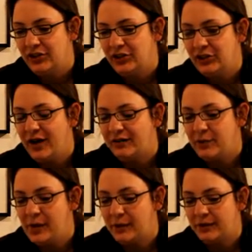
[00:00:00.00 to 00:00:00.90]
you have to
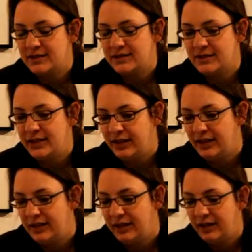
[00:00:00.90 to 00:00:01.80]
be able to
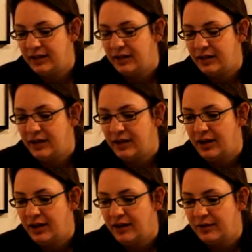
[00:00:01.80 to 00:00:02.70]
see.
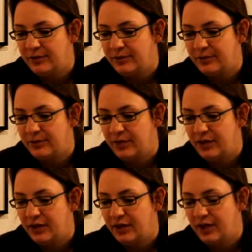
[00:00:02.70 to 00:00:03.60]
Um,
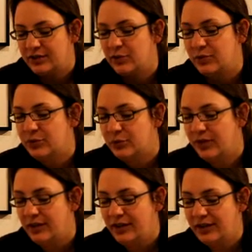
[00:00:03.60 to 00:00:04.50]
so, so one
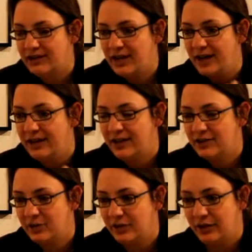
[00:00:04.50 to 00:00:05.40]
of the things that I think is
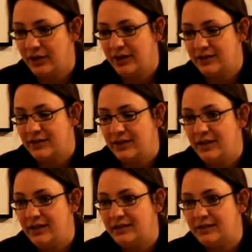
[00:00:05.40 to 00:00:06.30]
really great is
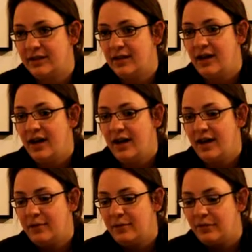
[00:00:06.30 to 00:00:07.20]
is
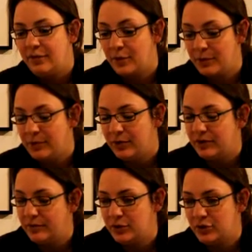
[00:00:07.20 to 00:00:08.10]
um, from the people that
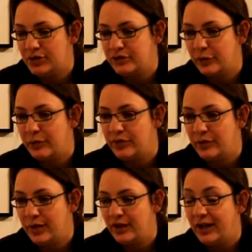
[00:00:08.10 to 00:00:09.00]
have been transformative in
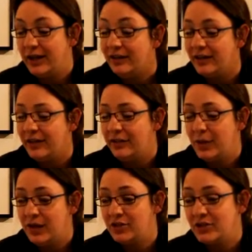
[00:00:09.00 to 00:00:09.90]
my life. They have
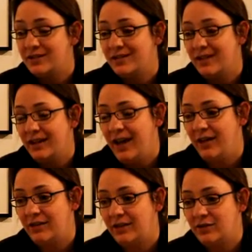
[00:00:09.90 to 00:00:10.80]
patience, and then they have
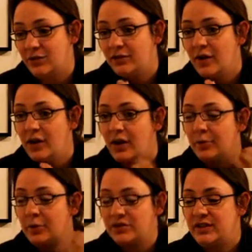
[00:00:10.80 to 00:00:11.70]
this sort of
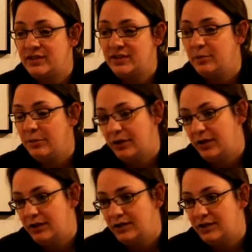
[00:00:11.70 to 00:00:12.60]
persistent ability
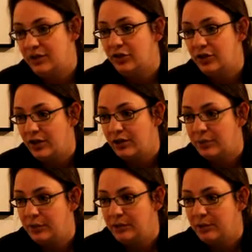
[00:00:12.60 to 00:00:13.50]
to see good in other
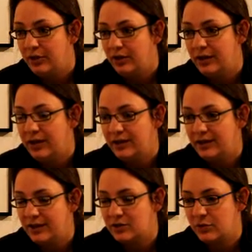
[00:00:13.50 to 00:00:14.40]
people and i think
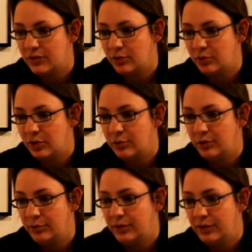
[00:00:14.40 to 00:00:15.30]
that's really important when
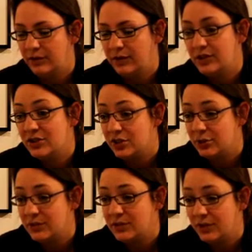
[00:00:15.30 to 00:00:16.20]
you're building
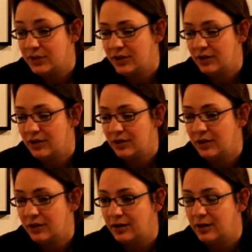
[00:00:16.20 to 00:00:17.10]
relationships especially on the,
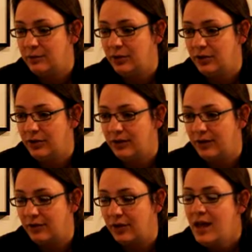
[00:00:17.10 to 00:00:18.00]
on the community
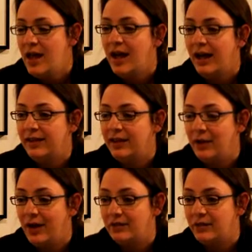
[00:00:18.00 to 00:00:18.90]
level i think you
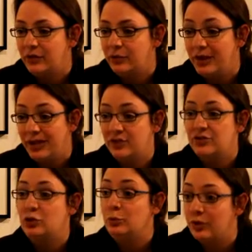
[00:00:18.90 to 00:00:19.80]
have to be a
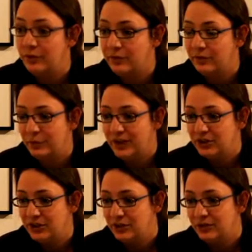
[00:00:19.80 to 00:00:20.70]
consumer of
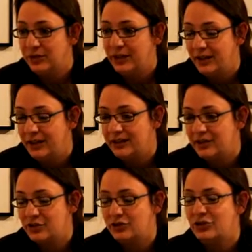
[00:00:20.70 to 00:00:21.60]
information right it,
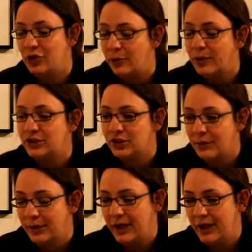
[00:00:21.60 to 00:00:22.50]
there's so much
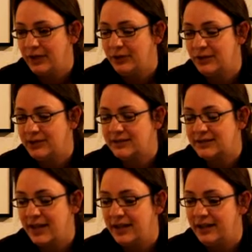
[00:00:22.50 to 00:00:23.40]
coming at you in this
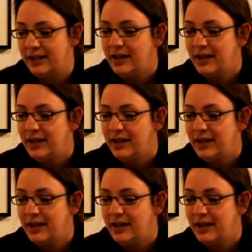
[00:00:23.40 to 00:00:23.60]
society